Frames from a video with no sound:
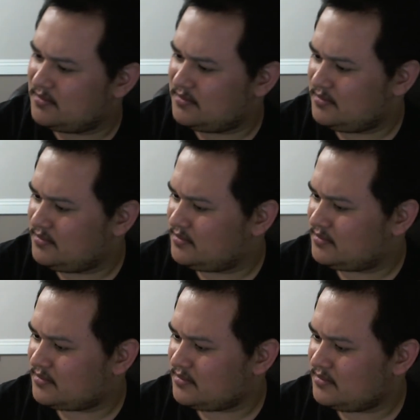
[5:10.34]

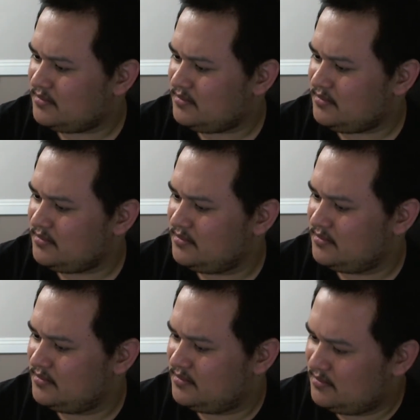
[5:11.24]

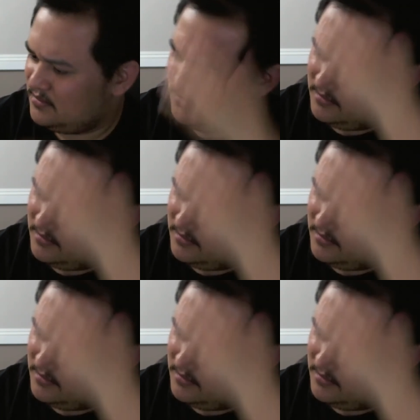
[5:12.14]
Nothing is said.